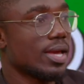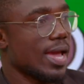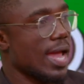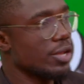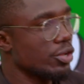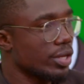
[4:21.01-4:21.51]

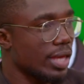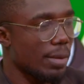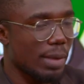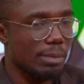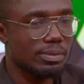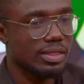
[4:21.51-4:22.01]
And you came
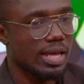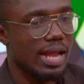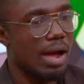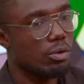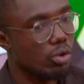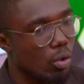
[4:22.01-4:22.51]
up third.
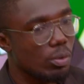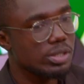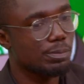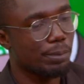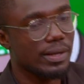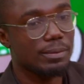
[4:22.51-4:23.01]
I would always
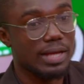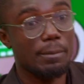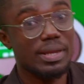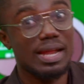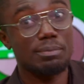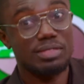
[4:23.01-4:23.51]
pick
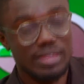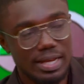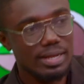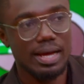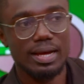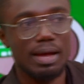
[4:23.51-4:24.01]
coming up
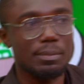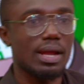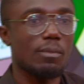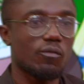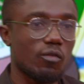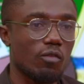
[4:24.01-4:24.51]
third and coming
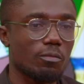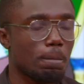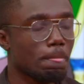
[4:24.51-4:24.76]
up fourth.